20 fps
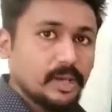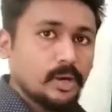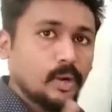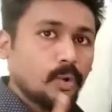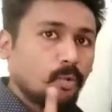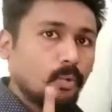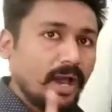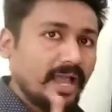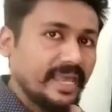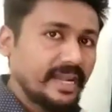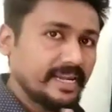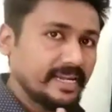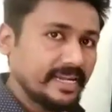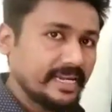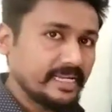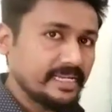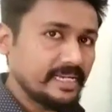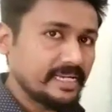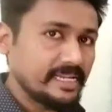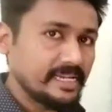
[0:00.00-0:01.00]
Why
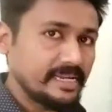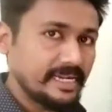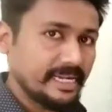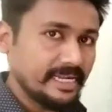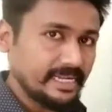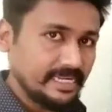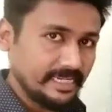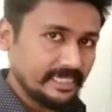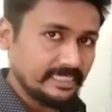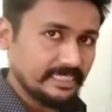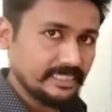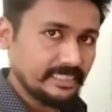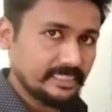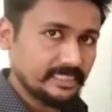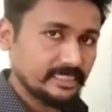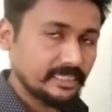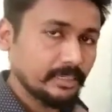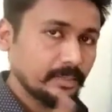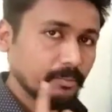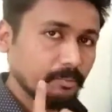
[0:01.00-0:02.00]
red color light
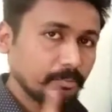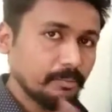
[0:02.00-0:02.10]
reaches?